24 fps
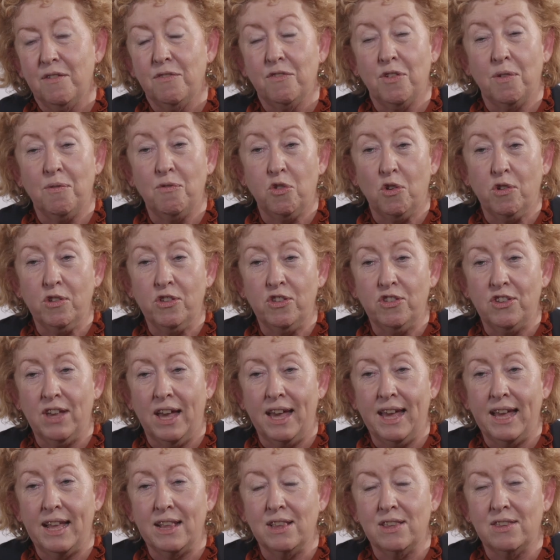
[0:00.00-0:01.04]
from 4
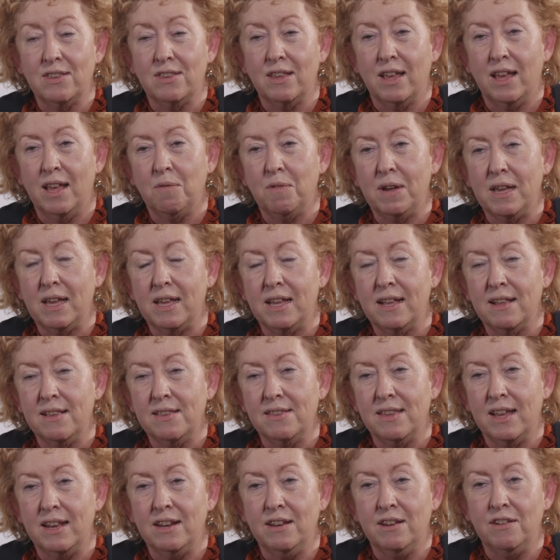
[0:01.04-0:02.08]
states, and we
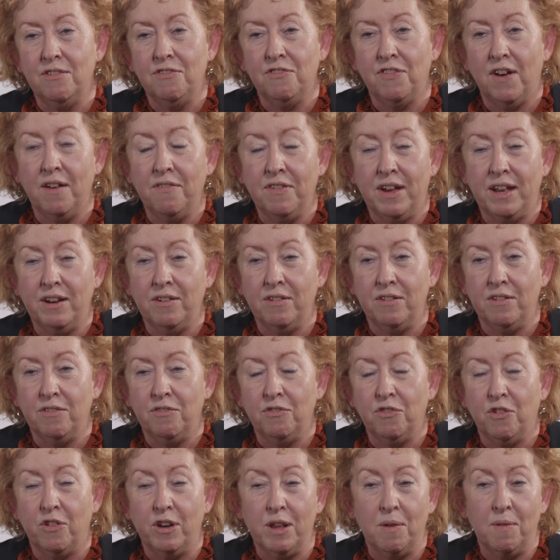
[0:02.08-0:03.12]
consented
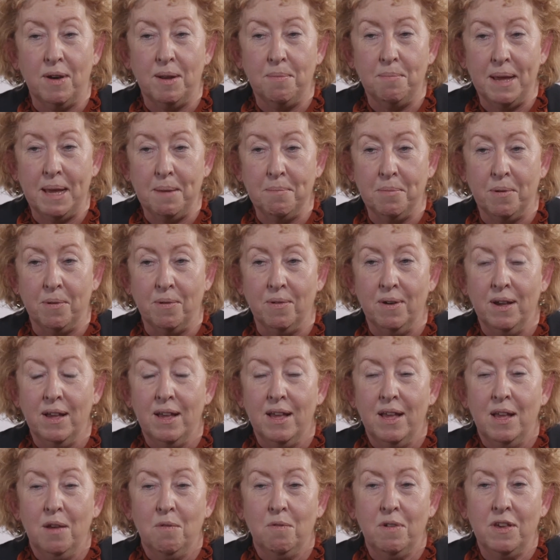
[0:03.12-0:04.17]
541 people.
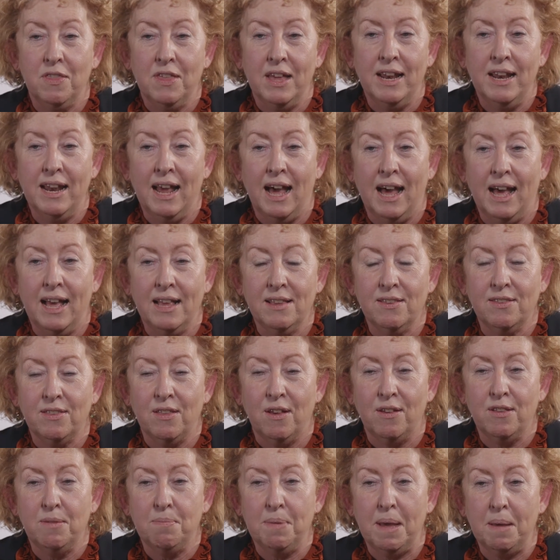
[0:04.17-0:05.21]
We then asked
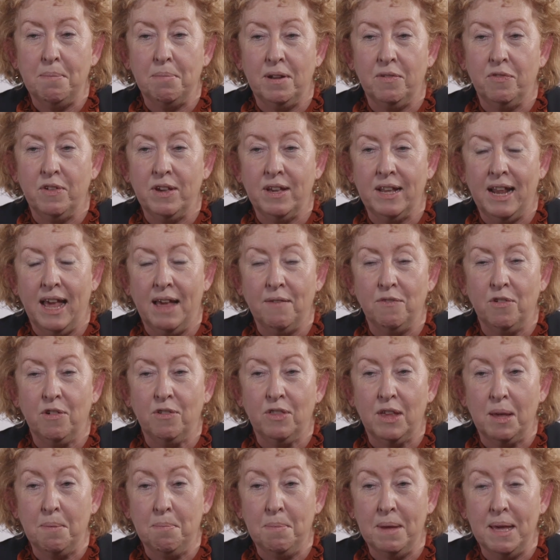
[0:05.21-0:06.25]
those people if we could have all
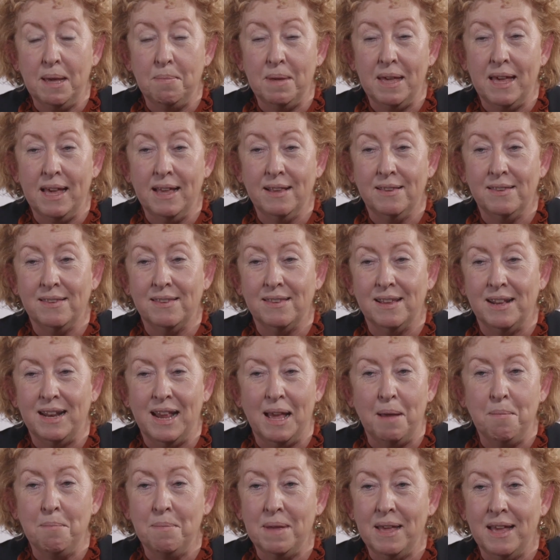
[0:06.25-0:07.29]
their PBS and
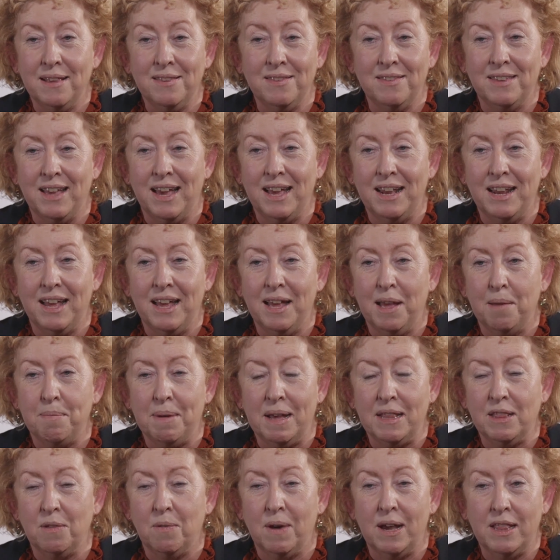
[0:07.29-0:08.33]
MBS data
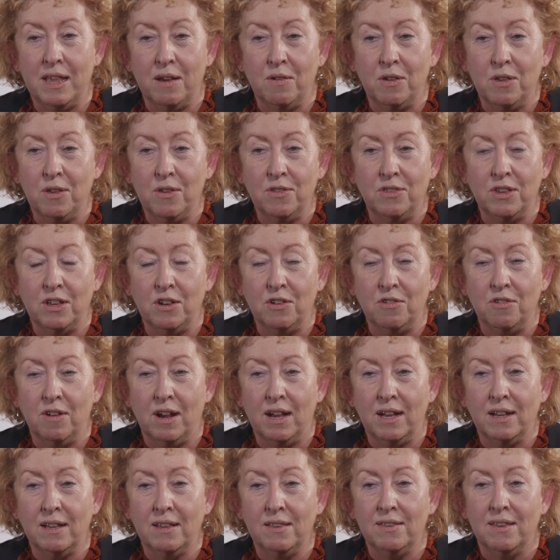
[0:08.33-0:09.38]
about the way they were using
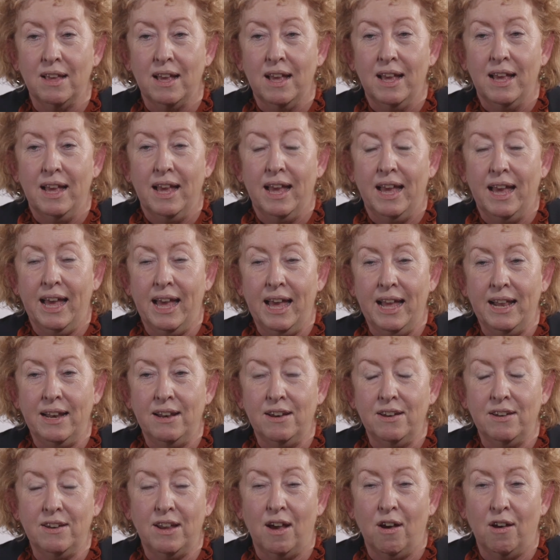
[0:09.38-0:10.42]
drugs
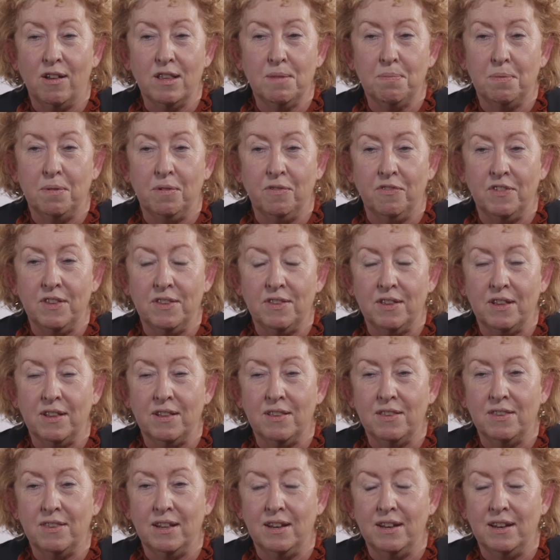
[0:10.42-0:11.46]
and hospital
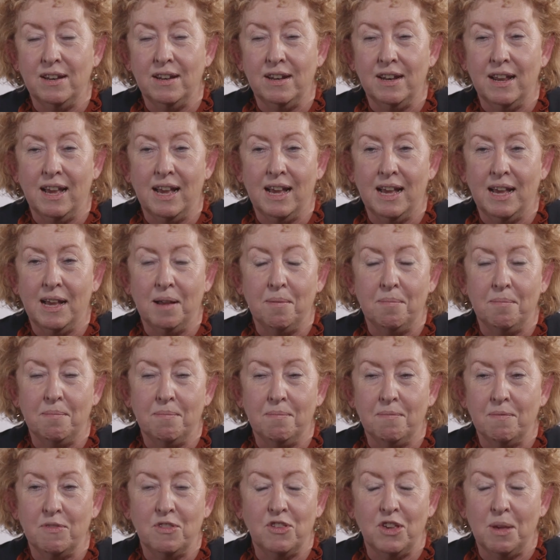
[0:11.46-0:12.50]
visits and
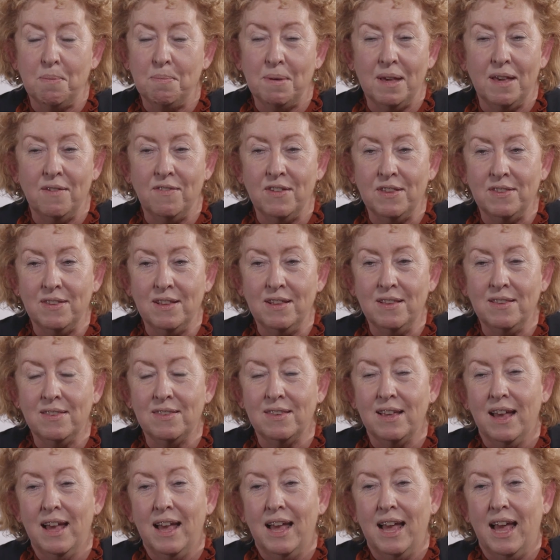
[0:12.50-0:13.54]
GP
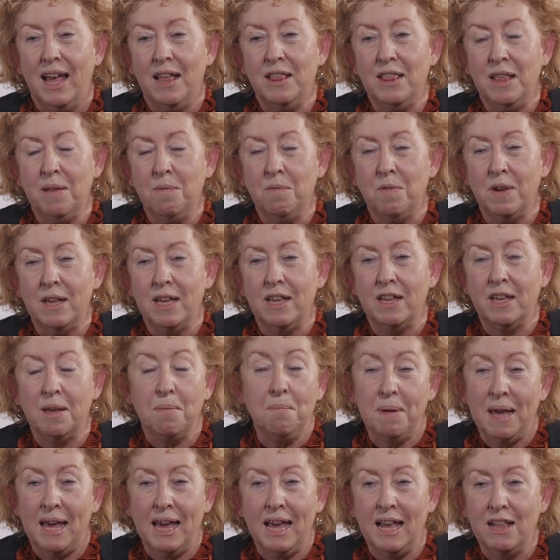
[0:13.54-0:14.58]
visits, and then we
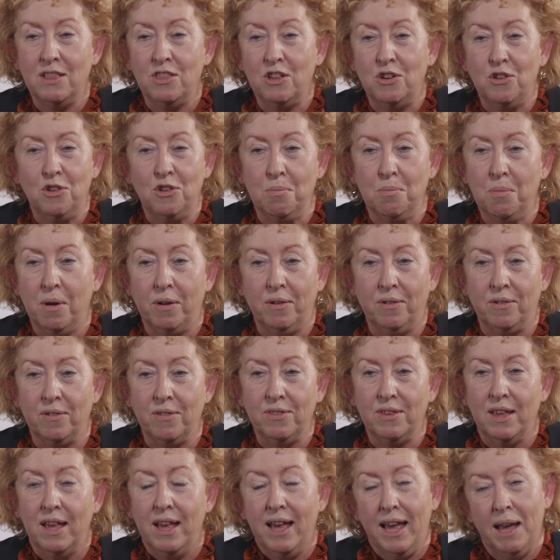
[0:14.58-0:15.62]
compared the
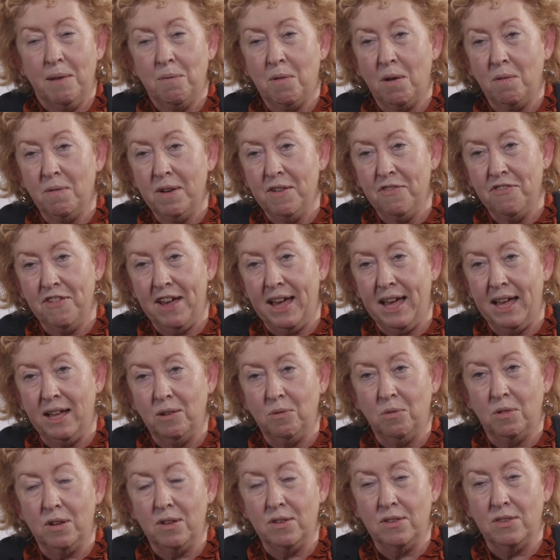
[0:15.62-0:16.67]
models. And what we
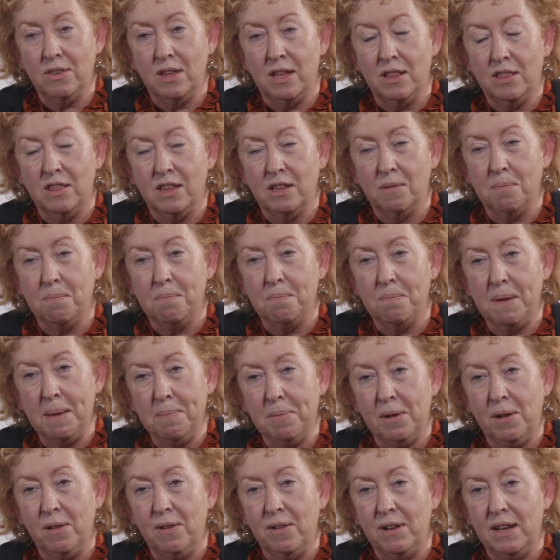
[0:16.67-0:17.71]
found was that the
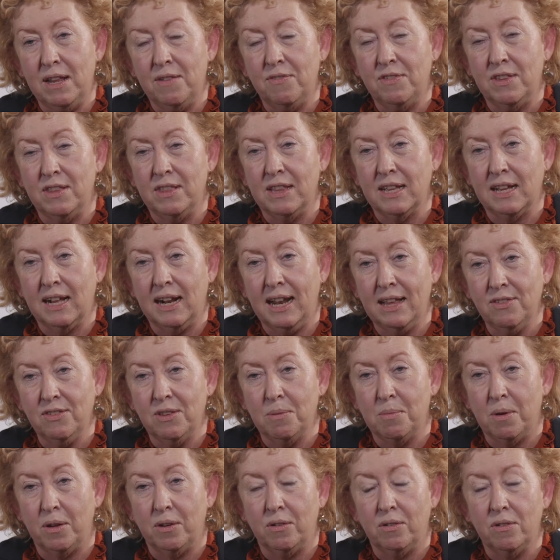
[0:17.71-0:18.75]
people who lived in the
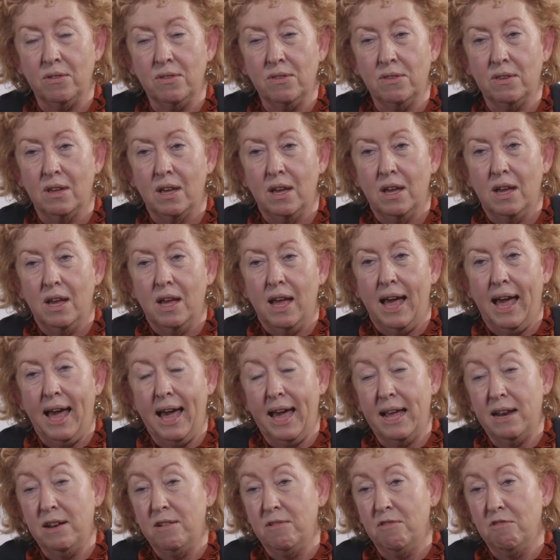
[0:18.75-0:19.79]
cluster models
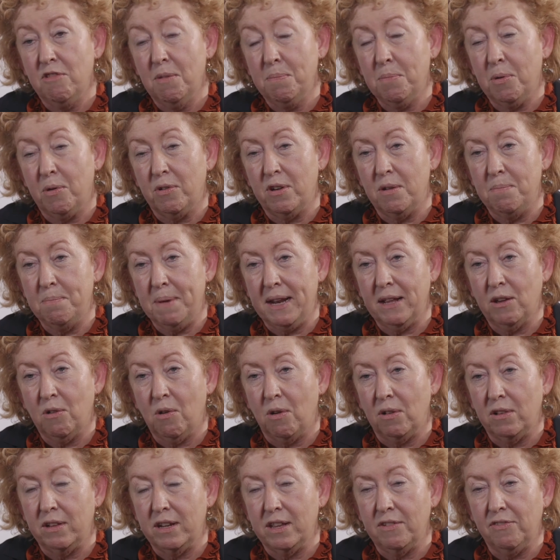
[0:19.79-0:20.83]
had reported better
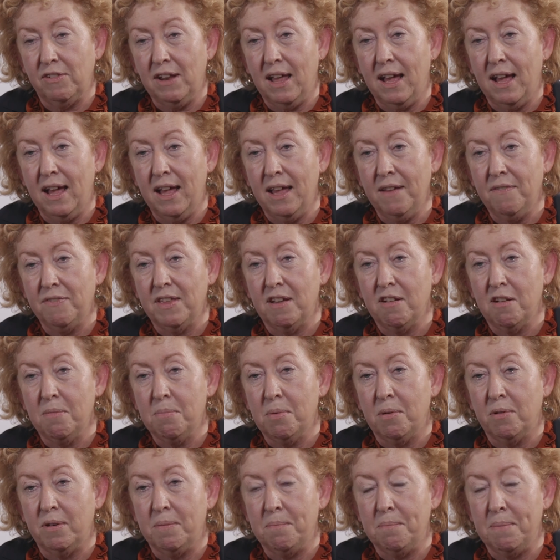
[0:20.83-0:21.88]
quality of life, they
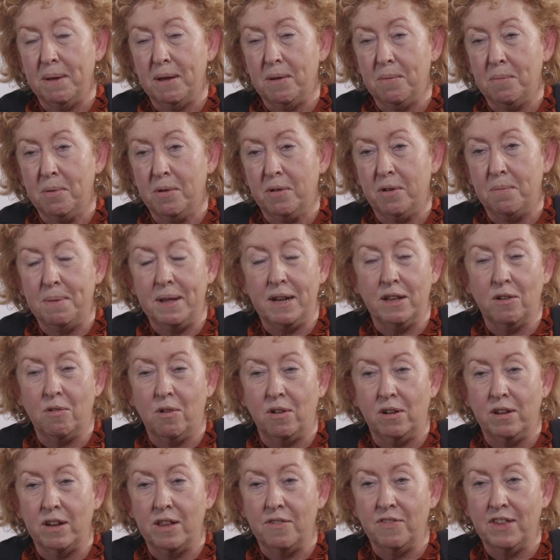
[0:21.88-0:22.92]
reported better
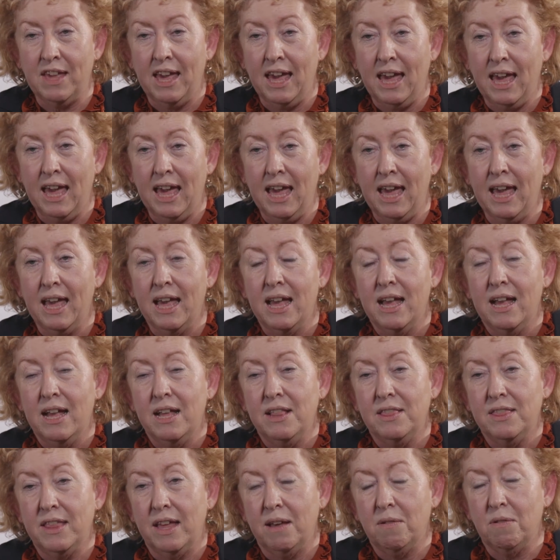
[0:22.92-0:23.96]
quality of care,
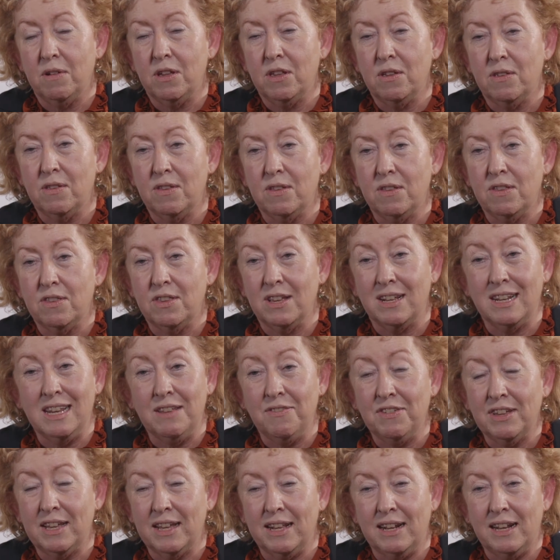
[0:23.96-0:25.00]
they were
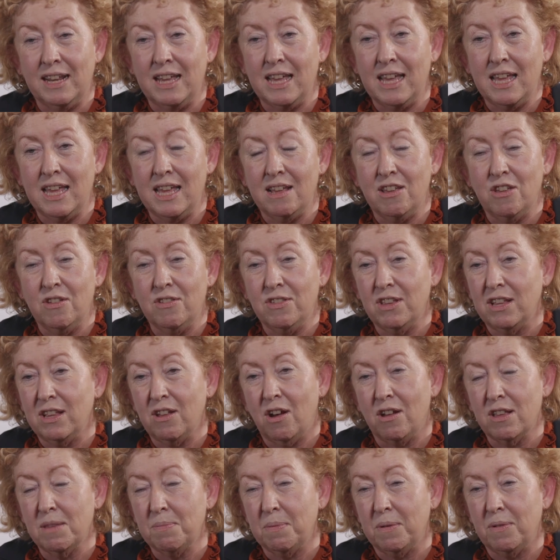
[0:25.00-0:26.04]
significantly using
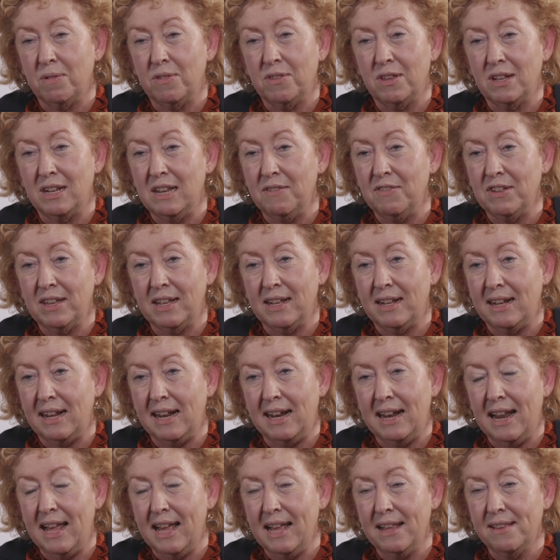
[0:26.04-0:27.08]
hospitals significantly
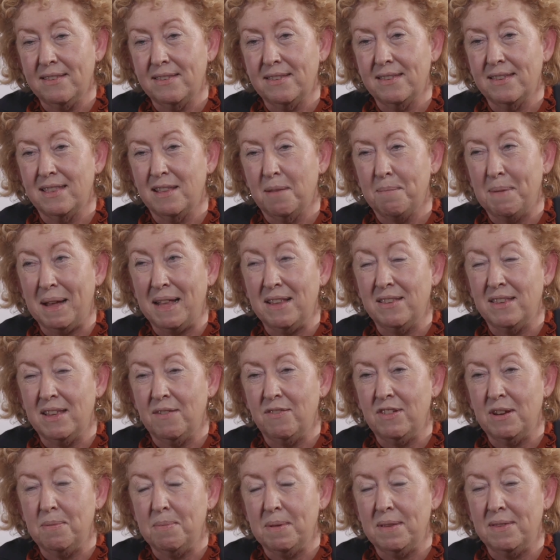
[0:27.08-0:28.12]
less, about
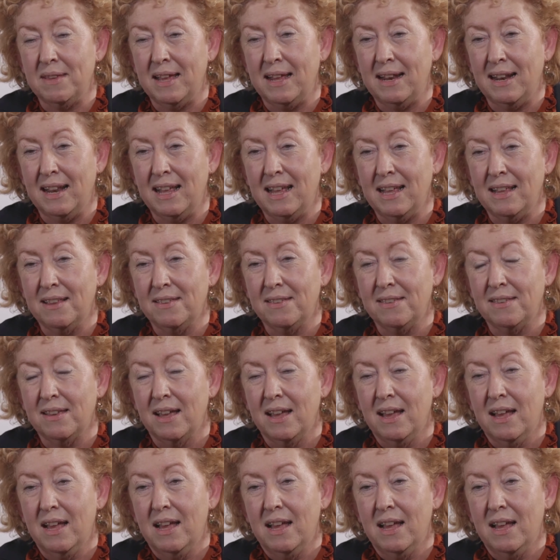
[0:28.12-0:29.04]
70% less,